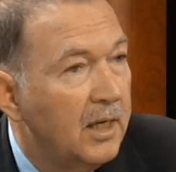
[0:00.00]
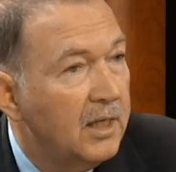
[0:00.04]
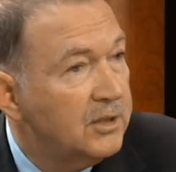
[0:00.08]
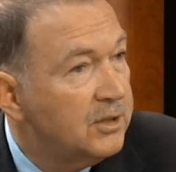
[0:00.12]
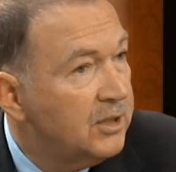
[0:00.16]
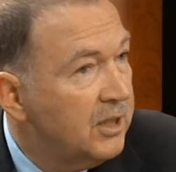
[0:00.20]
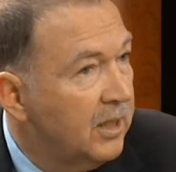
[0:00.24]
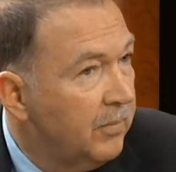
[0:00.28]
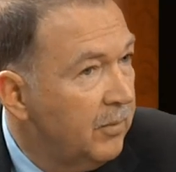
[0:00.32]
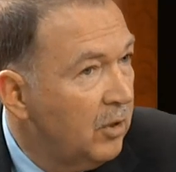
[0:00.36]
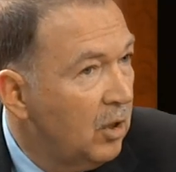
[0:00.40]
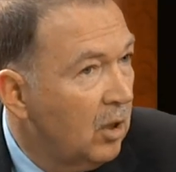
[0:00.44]

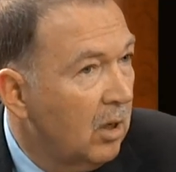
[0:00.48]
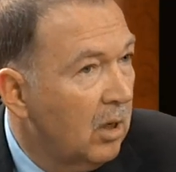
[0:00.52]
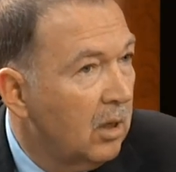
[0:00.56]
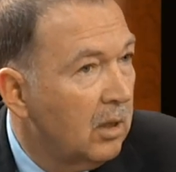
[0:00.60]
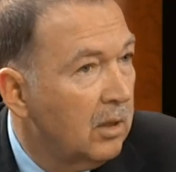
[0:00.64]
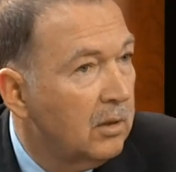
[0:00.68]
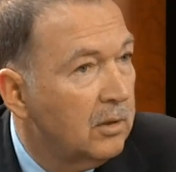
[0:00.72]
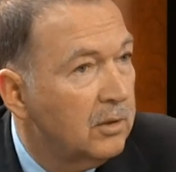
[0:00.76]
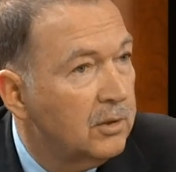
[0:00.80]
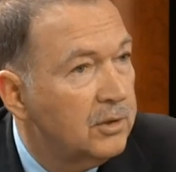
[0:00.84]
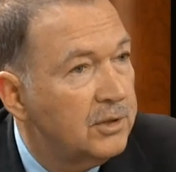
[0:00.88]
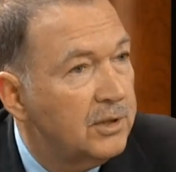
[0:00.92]

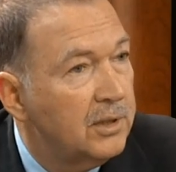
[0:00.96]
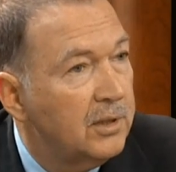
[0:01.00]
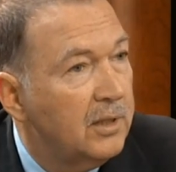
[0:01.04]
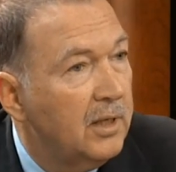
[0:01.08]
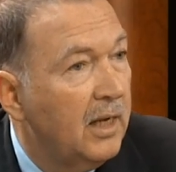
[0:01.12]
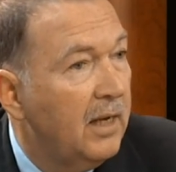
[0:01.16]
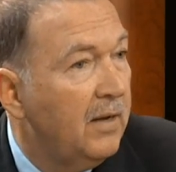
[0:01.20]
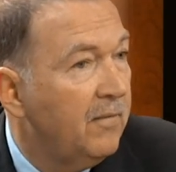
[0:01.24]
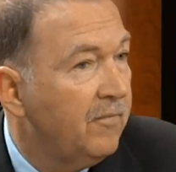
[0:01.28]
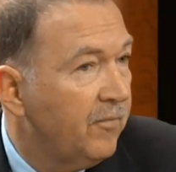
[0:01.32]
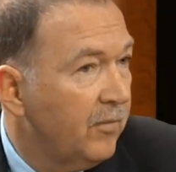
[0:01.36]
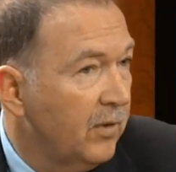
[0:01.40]
seminars,
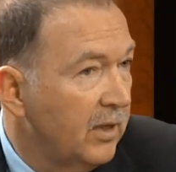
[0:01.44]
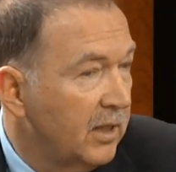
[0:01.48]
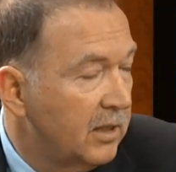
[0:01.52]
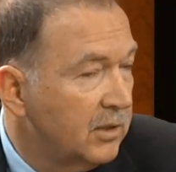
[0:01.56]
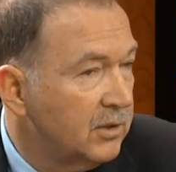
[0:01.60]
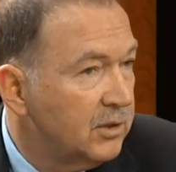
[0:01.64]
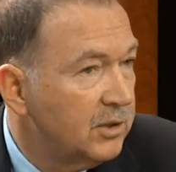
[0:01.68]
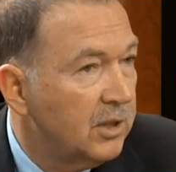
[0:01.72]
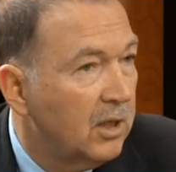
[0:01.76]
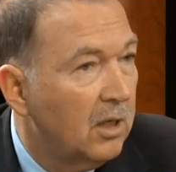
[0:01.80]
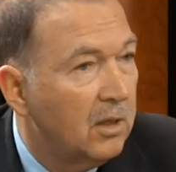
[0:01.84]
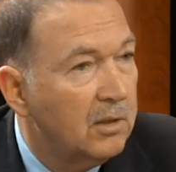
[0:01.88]
and free
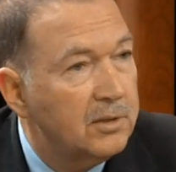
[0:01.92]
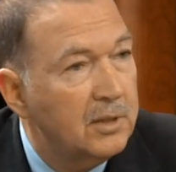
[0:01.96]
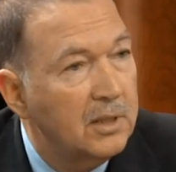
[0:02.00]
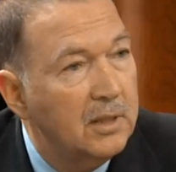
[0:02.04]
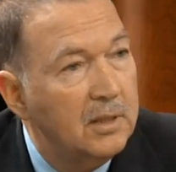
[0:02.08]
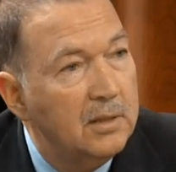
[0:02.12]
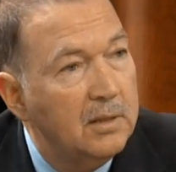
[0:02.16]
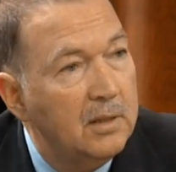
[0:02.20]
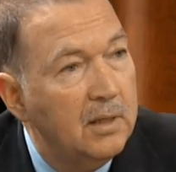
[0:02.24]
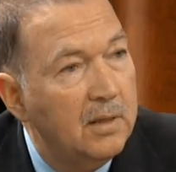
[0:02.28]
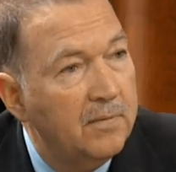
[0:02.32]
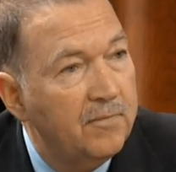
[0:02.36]

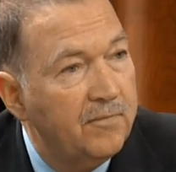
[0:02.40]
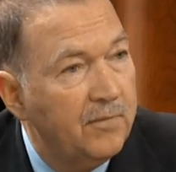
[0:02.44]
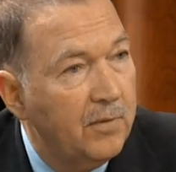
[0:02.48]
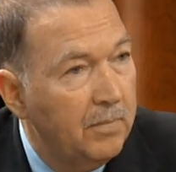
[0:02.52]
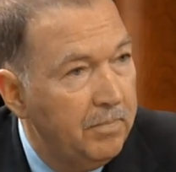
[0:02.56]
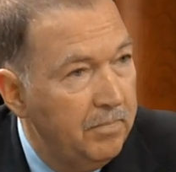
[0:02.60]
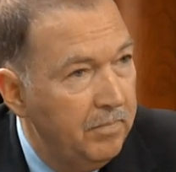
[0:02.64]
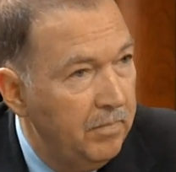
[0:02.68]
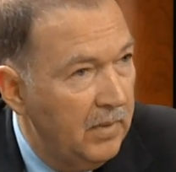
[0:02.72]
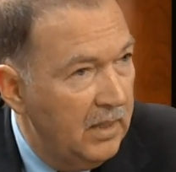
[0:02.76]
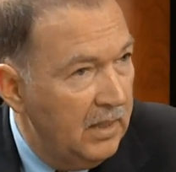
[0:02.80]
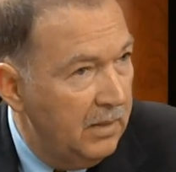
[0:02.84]
consulting
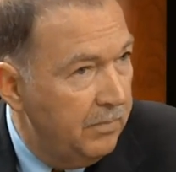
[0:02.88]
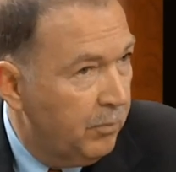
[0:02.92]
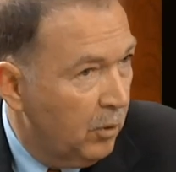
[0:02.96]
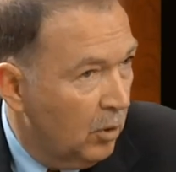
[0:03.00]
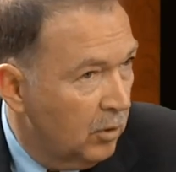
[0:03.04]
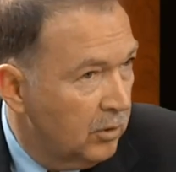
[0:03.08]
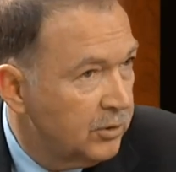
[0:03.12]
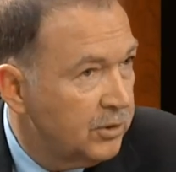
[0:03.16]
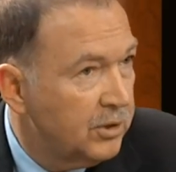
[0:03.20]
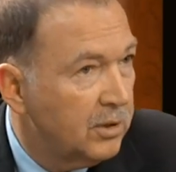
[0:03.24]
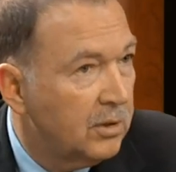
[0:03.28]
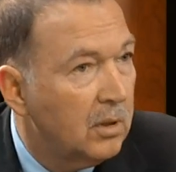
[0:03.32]
from me
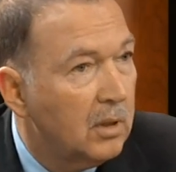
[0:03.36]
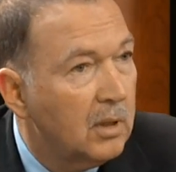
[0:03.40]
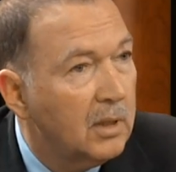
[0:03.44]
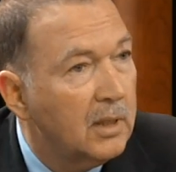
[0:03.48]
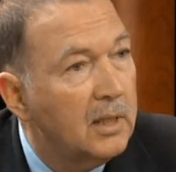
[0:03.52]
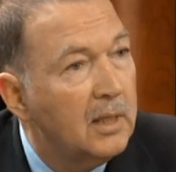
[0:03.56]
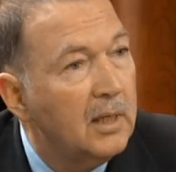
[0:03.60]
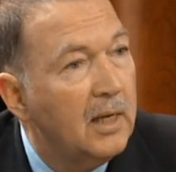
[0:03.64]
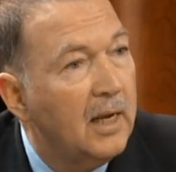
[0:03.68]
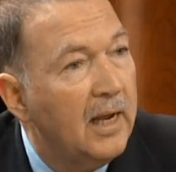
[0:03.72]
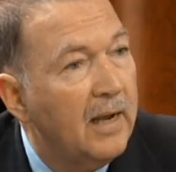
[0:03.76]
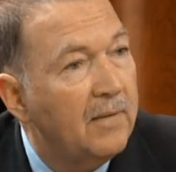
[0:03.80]

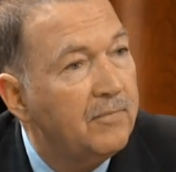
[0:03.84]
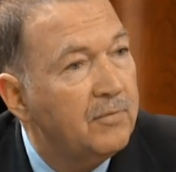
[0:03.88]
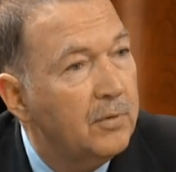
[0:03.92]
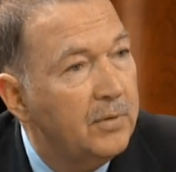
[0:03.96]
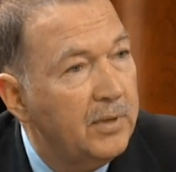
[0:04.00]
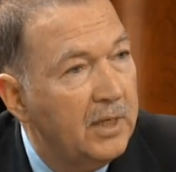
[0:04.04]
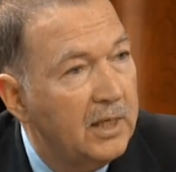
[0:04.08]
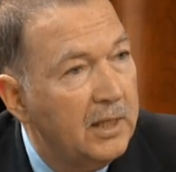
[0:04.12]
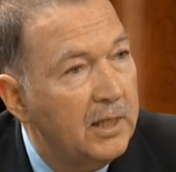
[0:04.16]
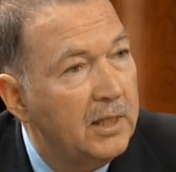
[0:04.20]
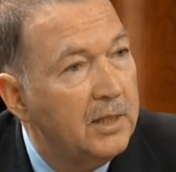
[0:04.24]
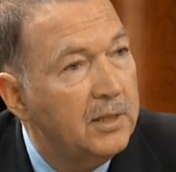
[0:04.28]
personally after
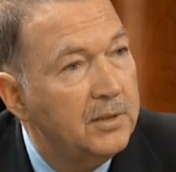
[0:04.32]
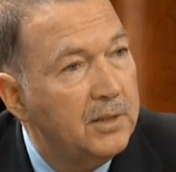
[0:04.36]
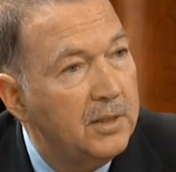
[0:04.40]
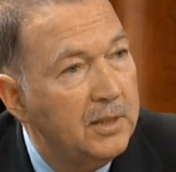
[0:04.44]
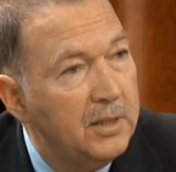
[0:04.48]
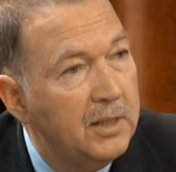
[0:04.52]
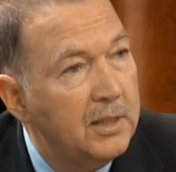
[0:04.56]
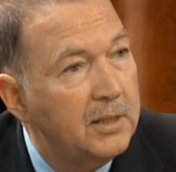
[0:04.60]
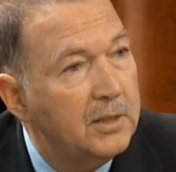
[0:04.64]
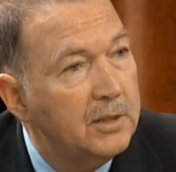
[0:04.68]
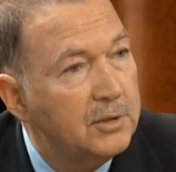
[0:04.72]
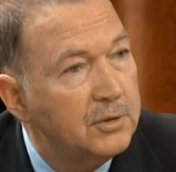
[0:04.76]
they get into
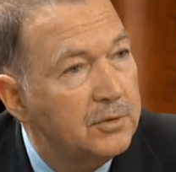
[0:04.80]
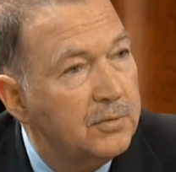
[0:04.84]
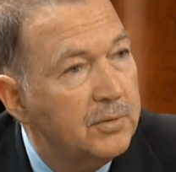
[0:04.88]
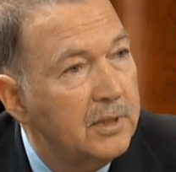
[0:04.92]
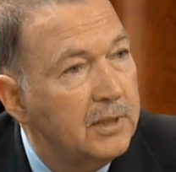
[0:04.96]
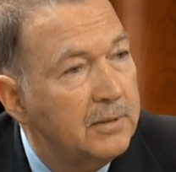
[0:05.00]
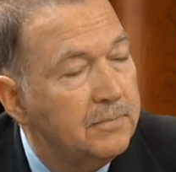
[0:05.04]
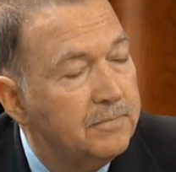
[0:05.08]
the industry.